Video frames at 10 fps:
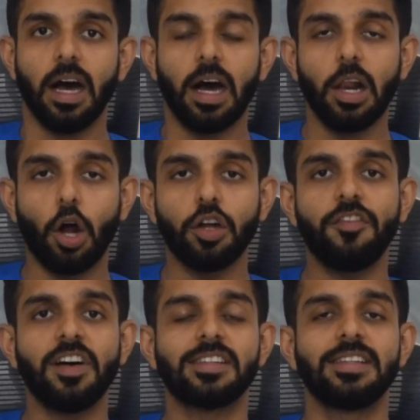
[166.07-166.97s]
A lot
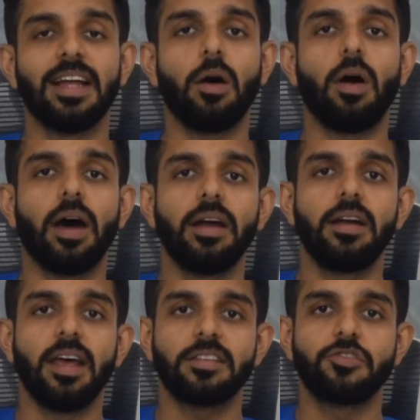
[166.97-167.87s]
of us now are in
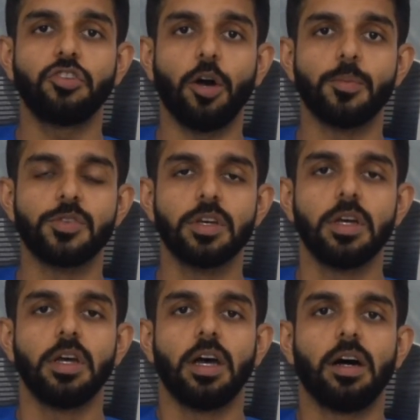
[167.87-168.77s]
desk jobs
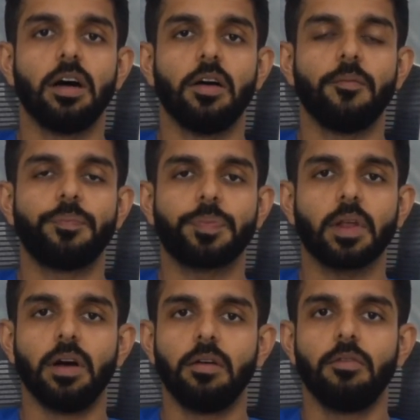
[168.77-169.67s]

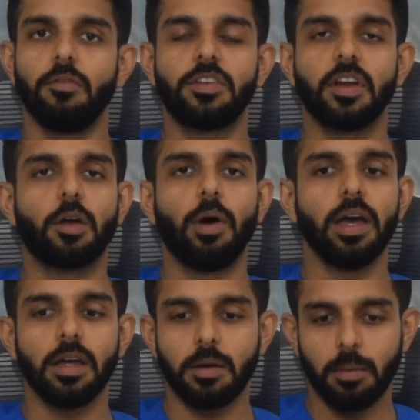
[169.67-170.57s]
which
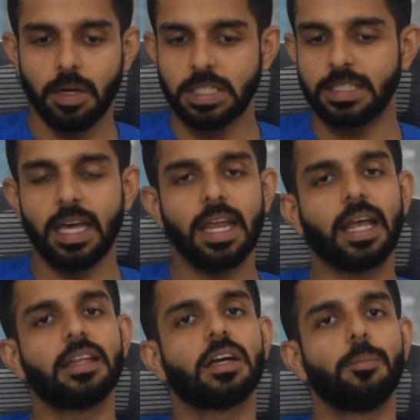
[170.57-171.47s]
require staring
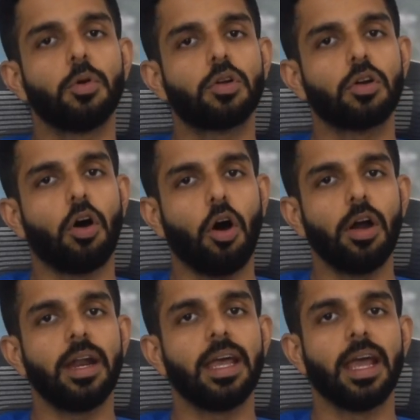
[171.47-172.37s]
at the computer
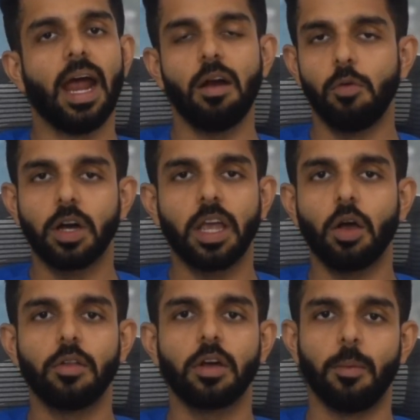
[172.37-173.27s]
all day and working
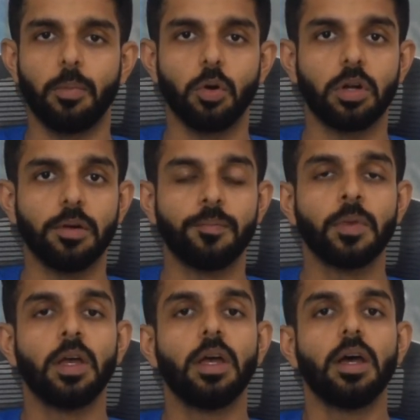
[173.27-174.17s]
on the computer.
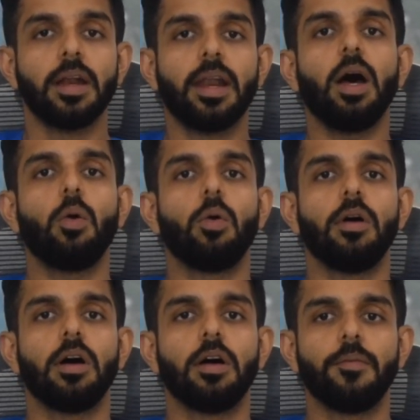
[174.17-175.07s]

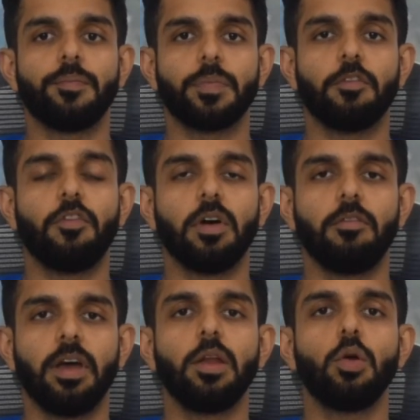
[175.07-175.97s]
Now,
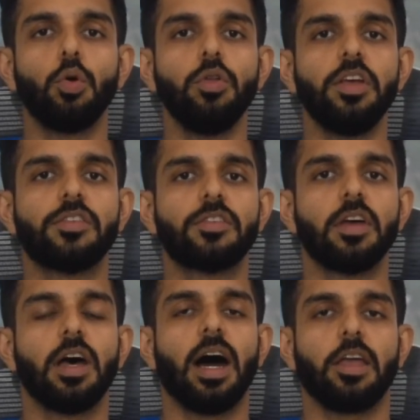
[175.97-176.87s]
when you do this,
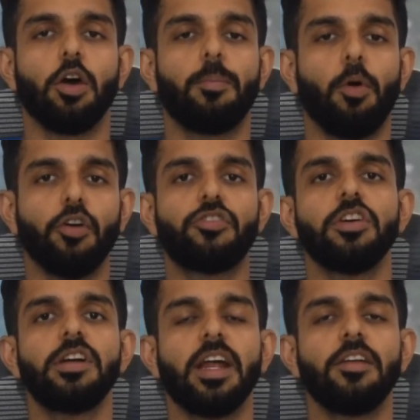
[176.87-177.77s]
your
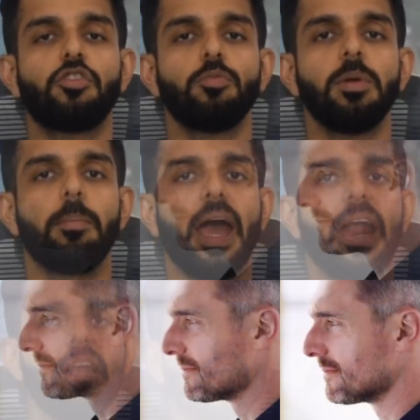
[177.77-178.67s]
posture tends to be
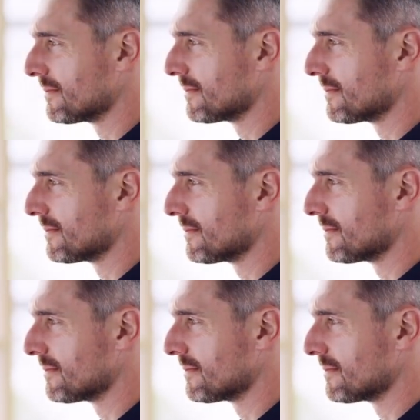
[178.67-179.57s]
bad and your
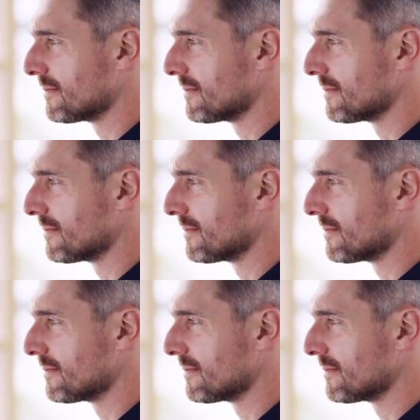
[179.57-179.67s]
back starts